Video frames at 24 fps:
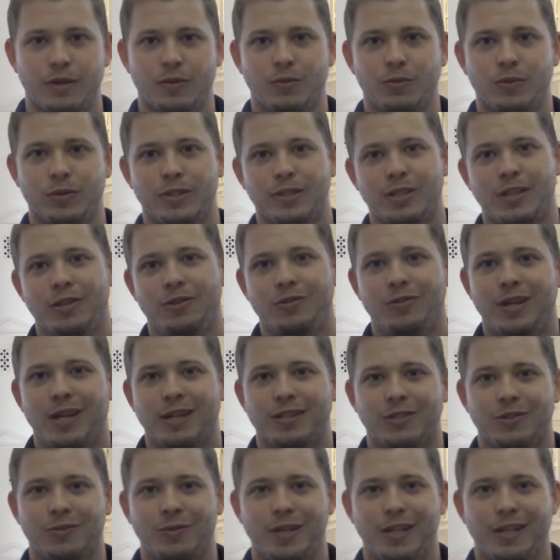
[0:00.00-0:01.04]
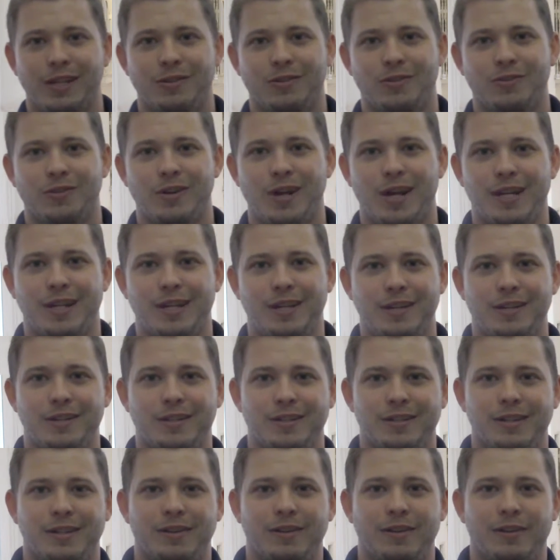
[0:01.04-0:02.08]
We'll see you next week right
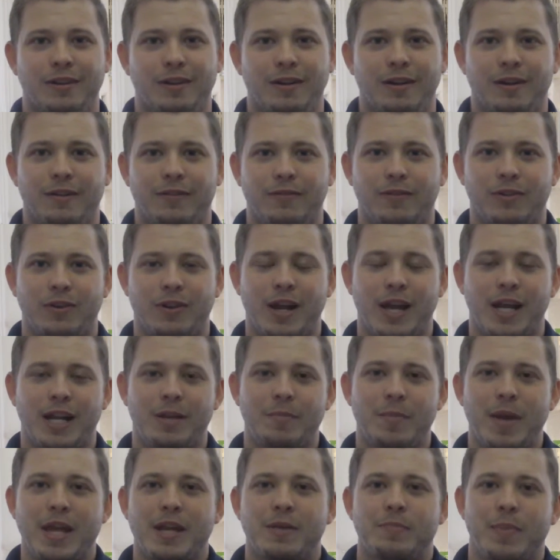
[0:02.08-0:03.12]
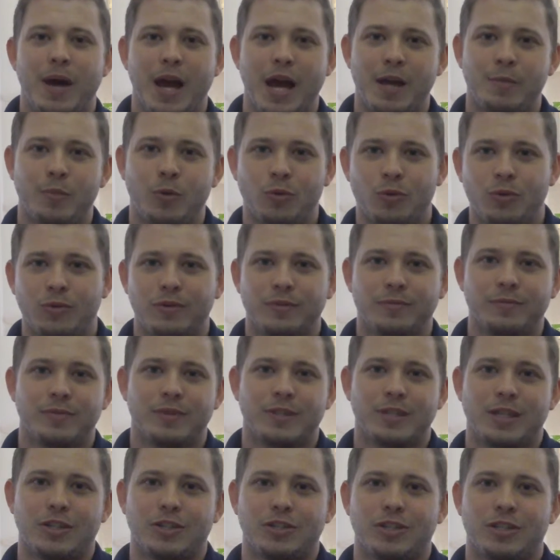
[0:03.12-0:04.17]
here for Animate Bible
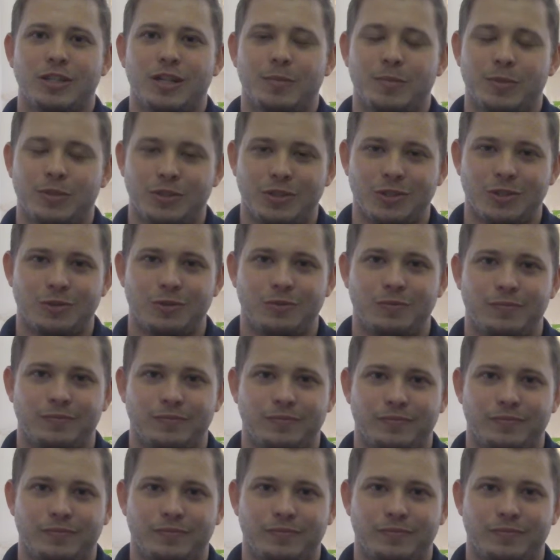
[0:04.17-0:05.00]
session number 2.